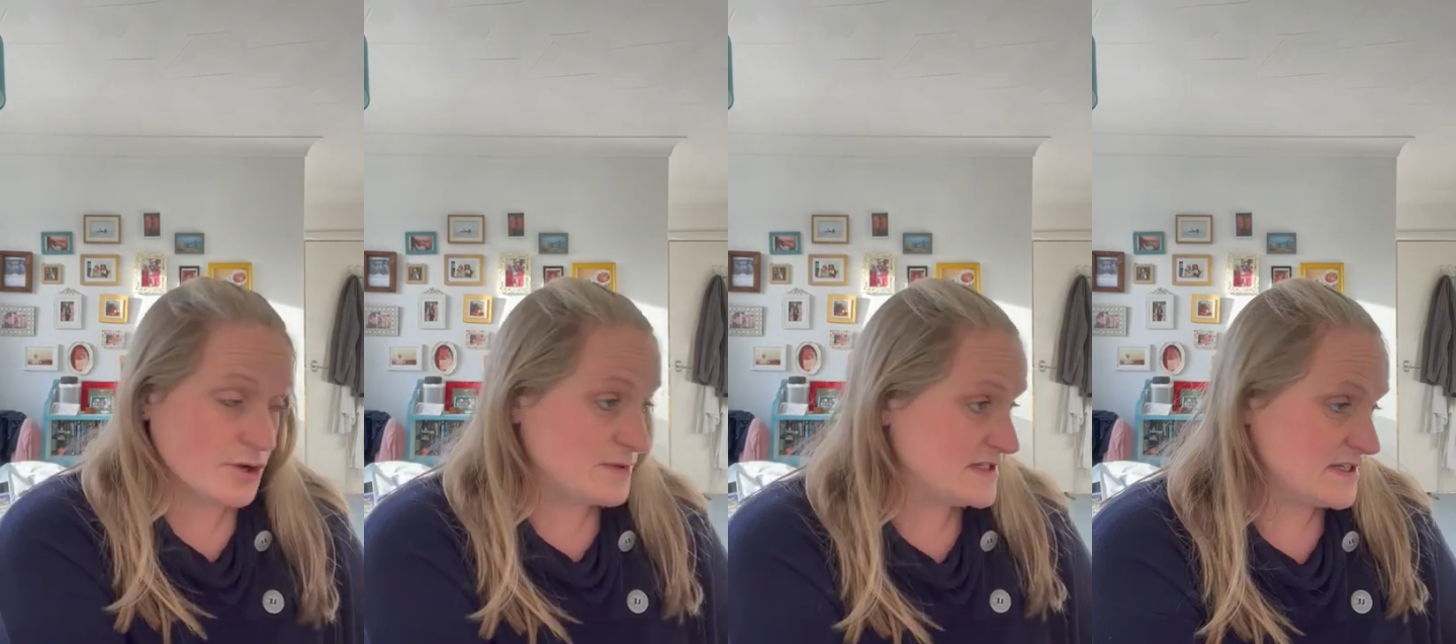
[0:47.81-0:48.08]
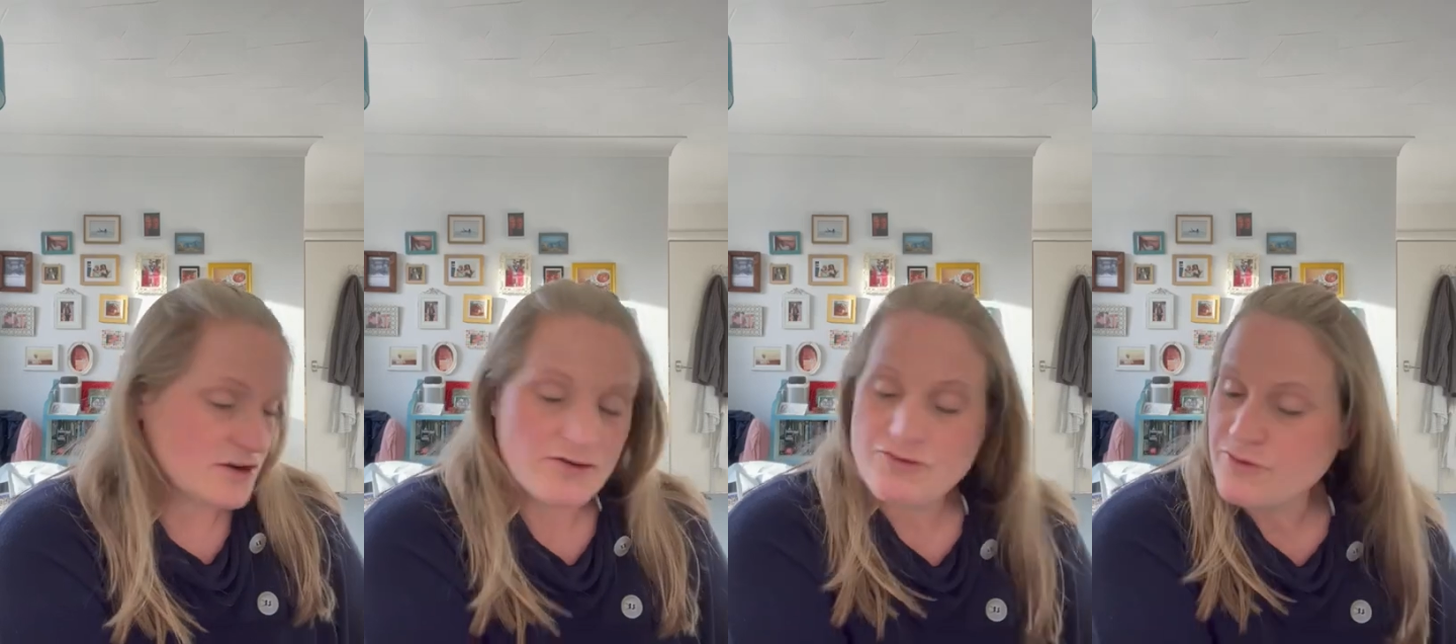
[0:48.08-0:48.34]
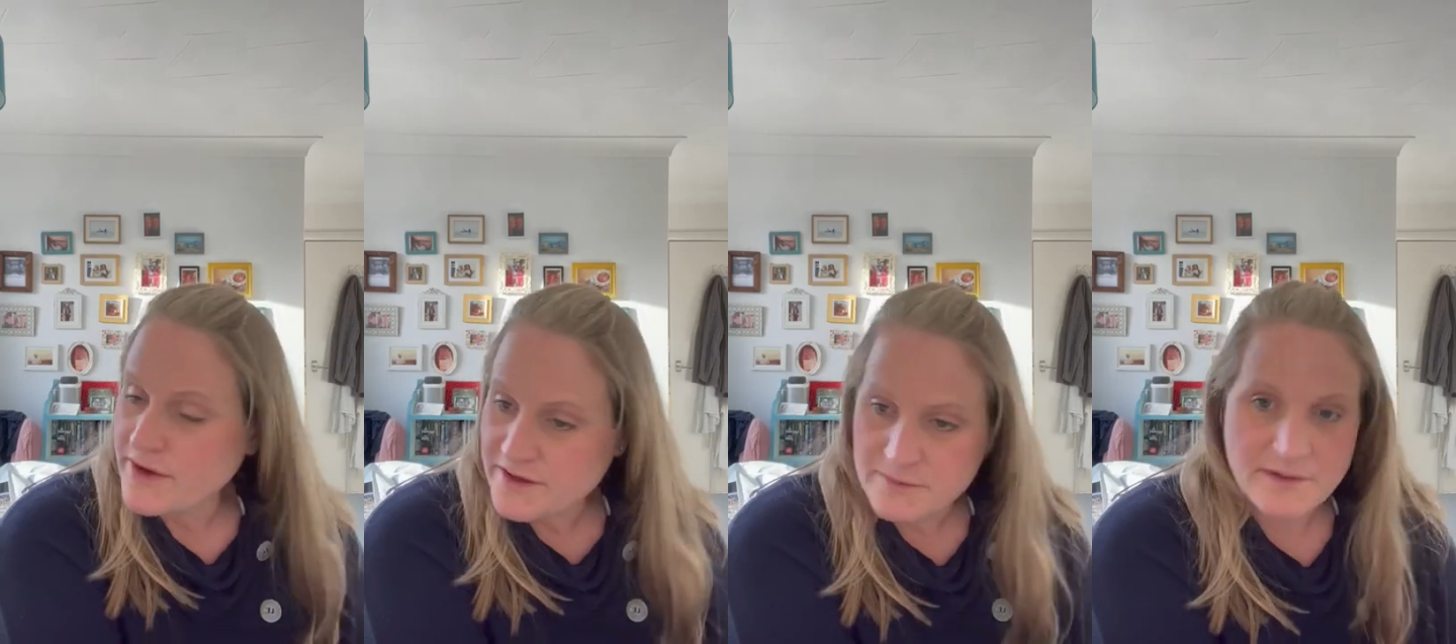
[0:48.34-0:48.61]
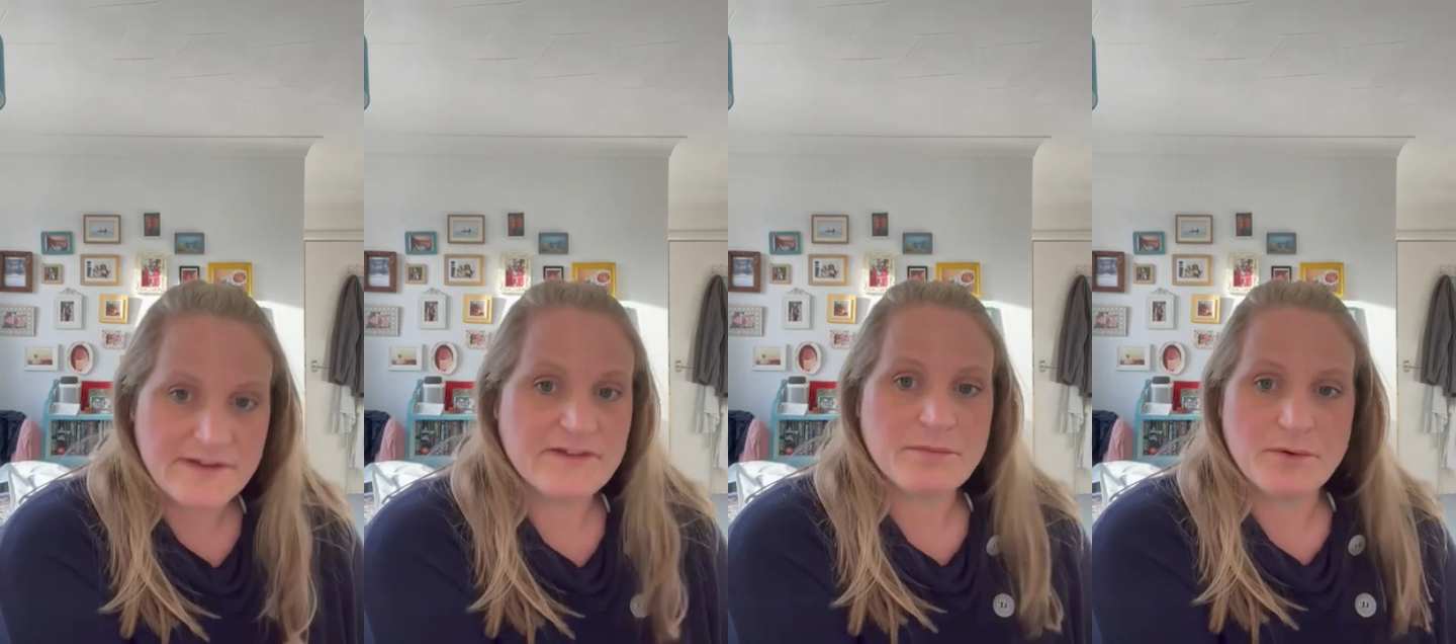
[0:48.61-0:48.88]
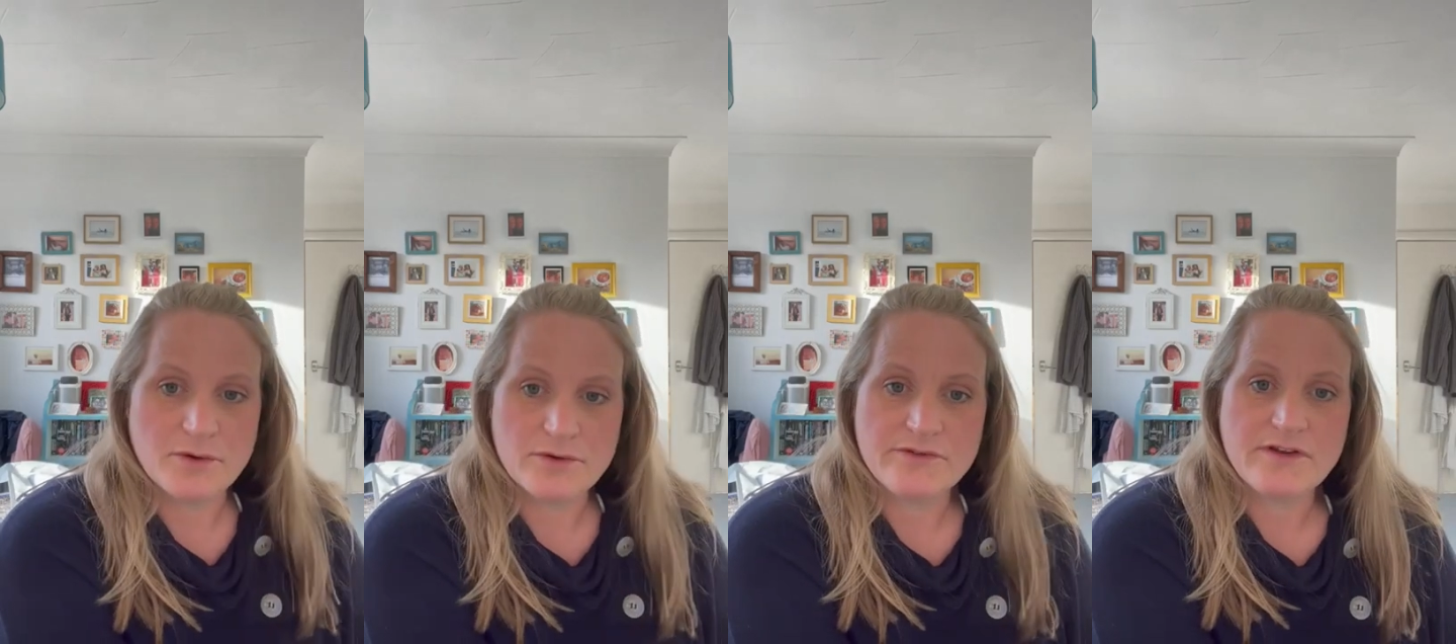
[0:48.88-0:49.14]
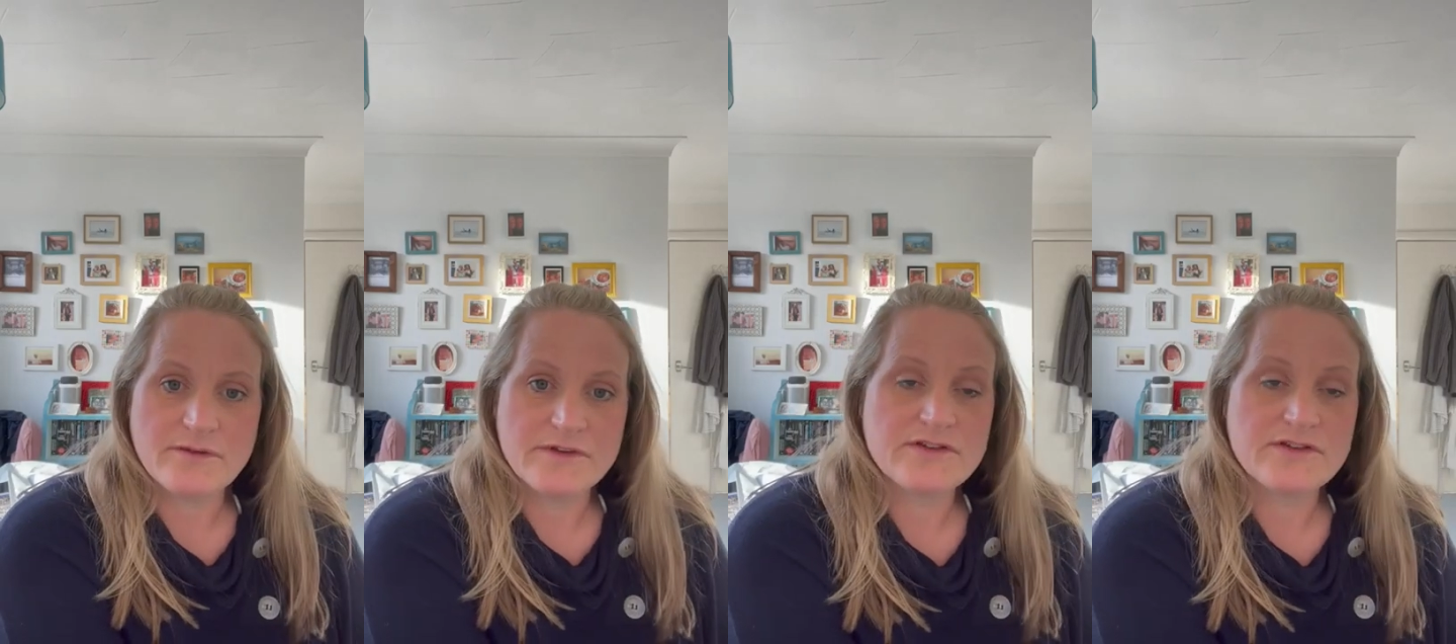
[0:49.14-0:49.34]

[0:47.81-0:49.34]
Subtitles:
is incredibly supportive.